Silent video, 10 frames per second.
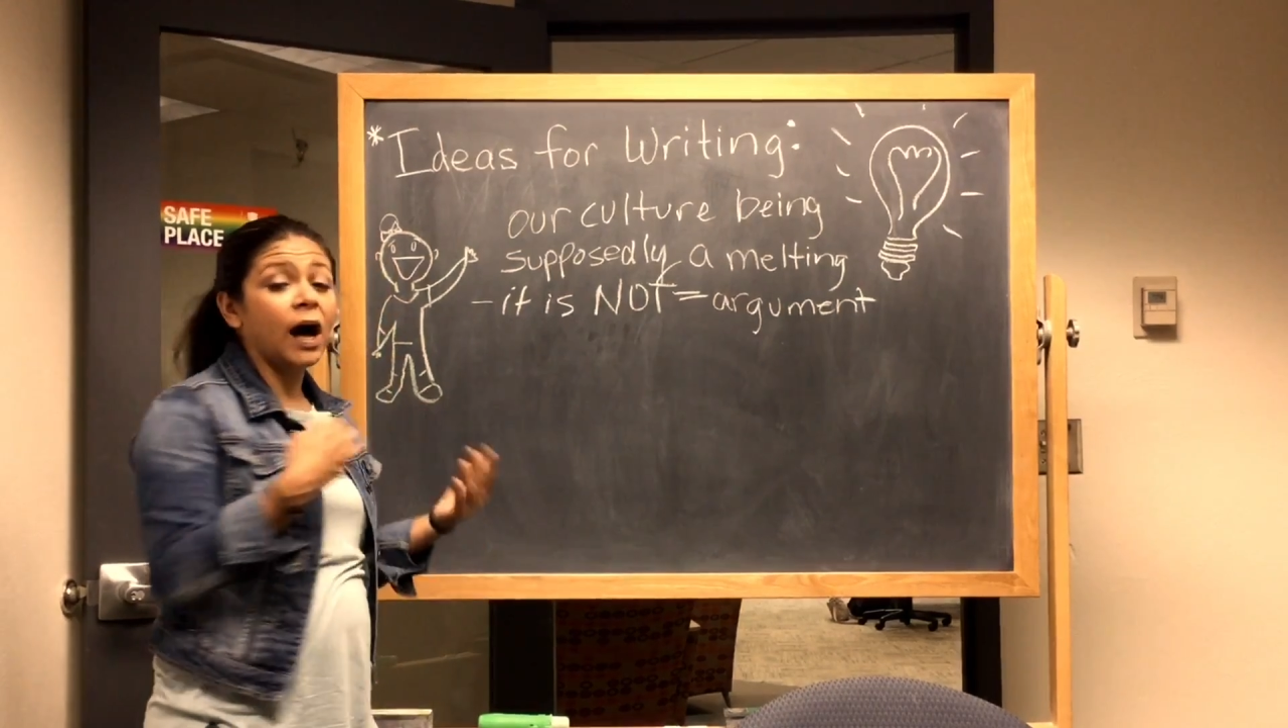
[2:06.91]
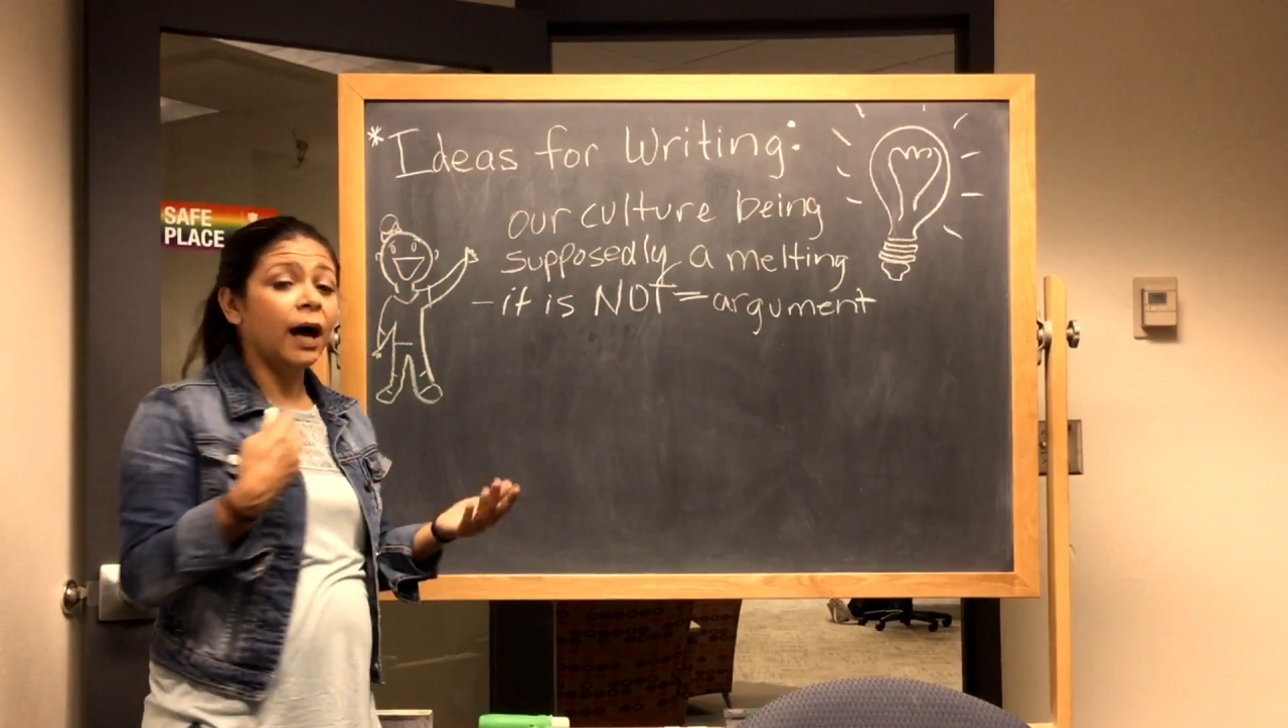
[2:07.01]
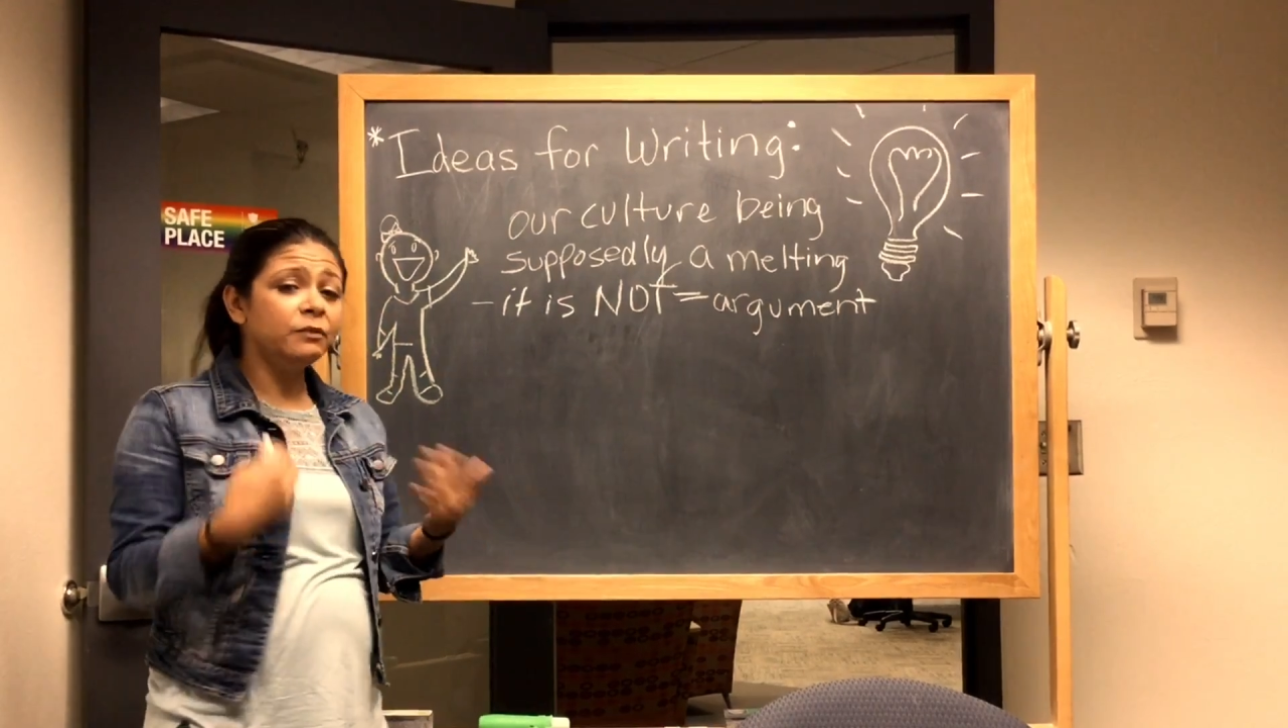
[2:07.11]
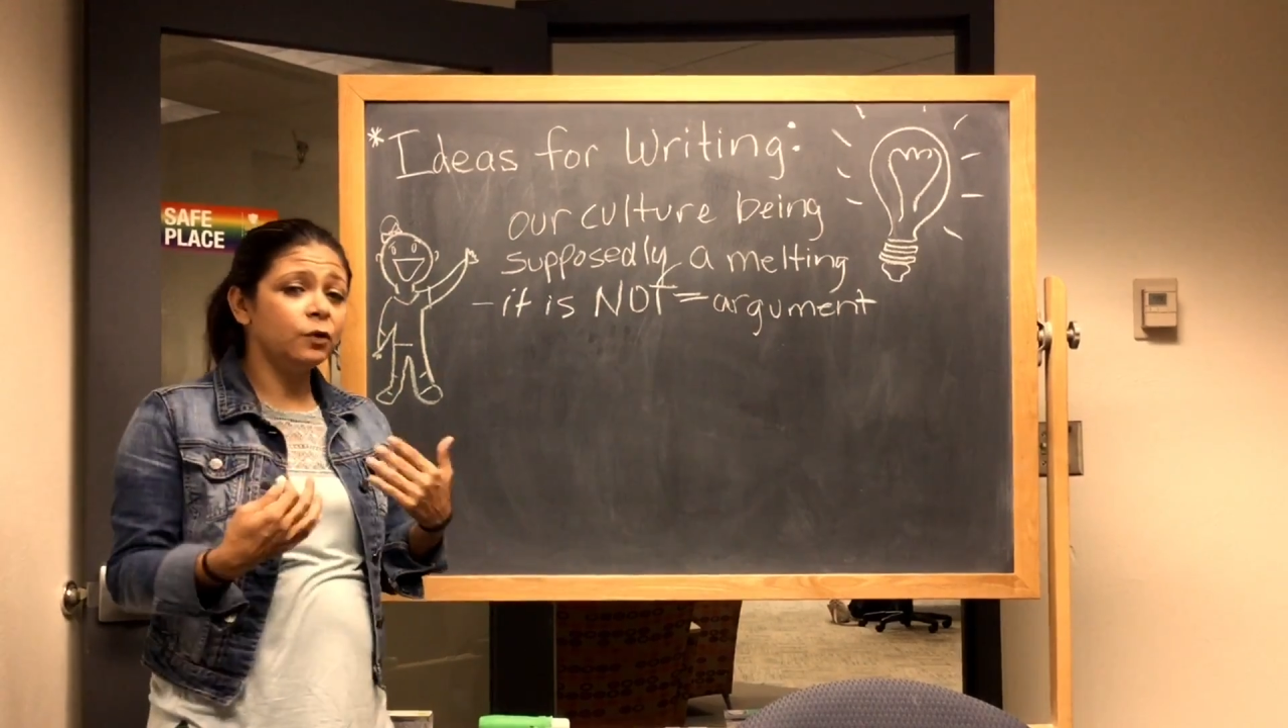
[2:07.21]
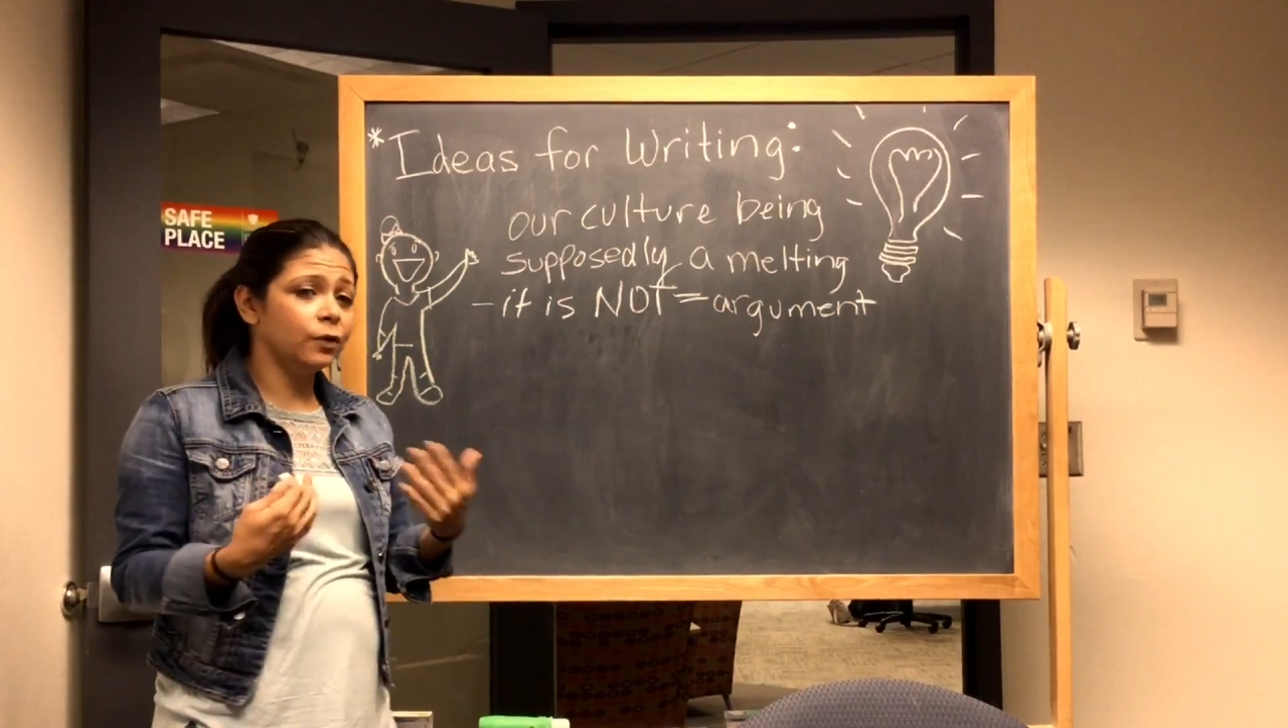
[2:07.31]

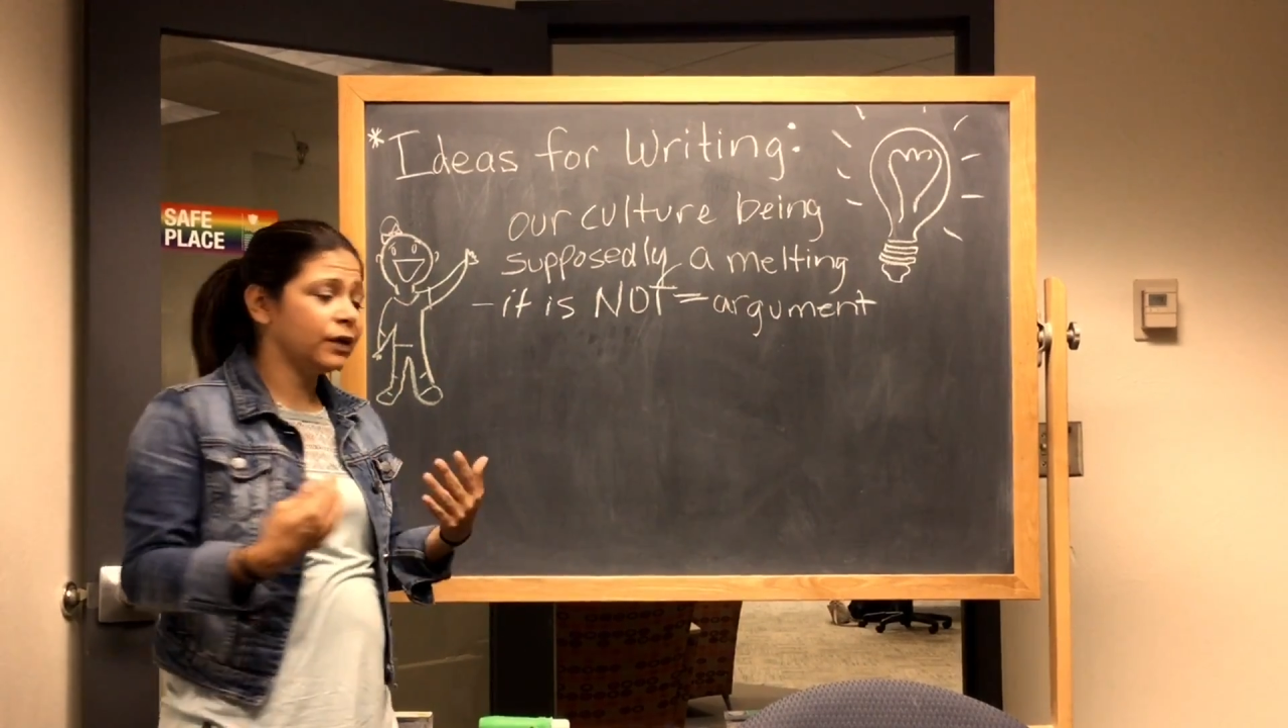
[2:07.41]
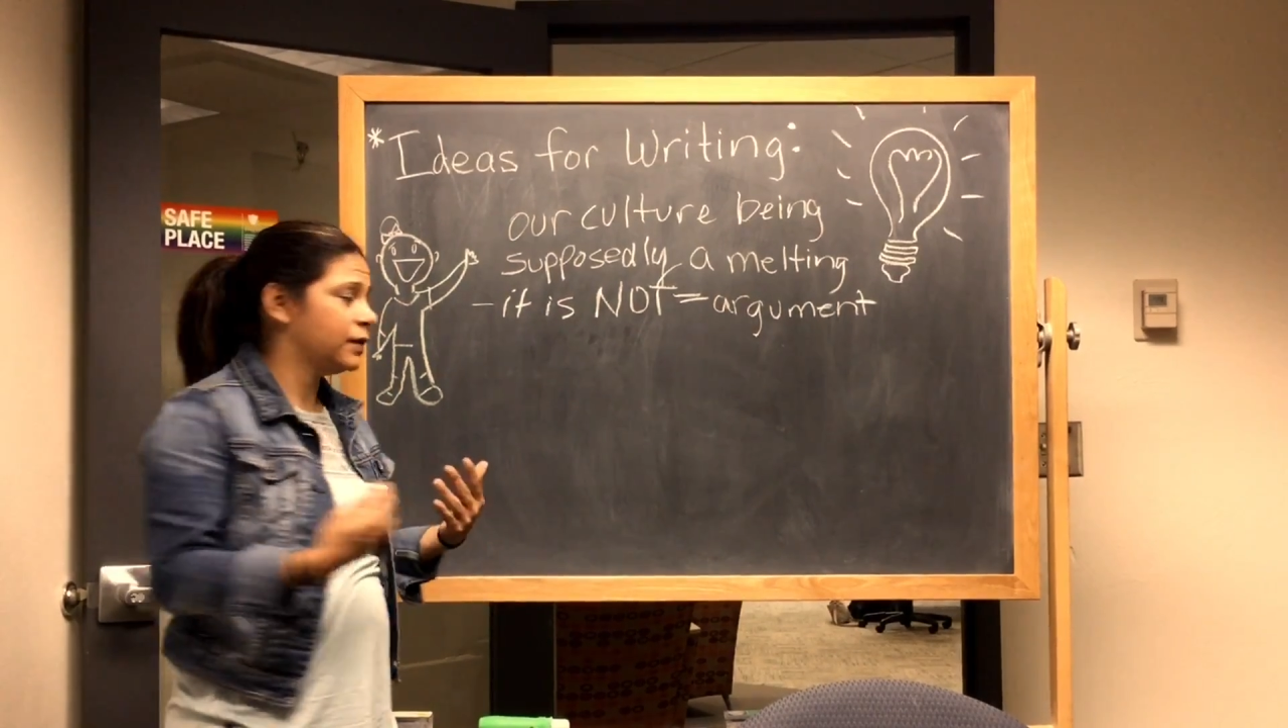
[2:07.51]
I'm going